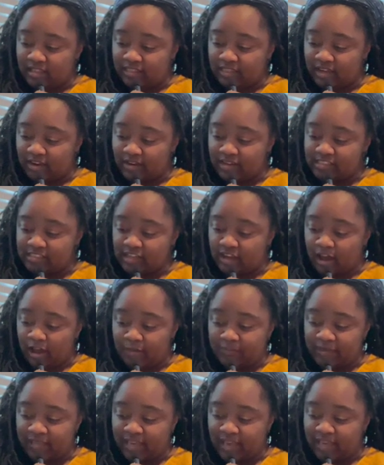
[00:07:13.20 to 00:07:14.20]
there is a
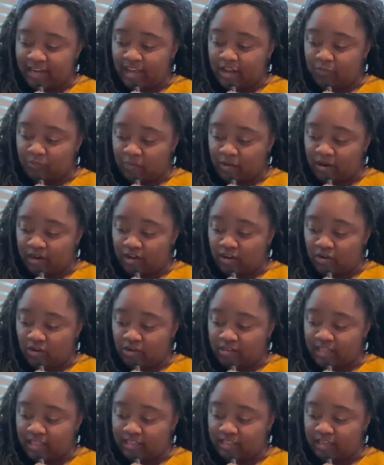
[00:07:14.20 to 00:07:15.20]
copycat at work
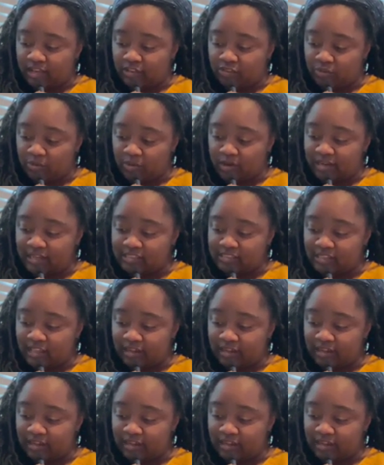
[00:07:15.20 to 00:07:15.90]
or that the authorities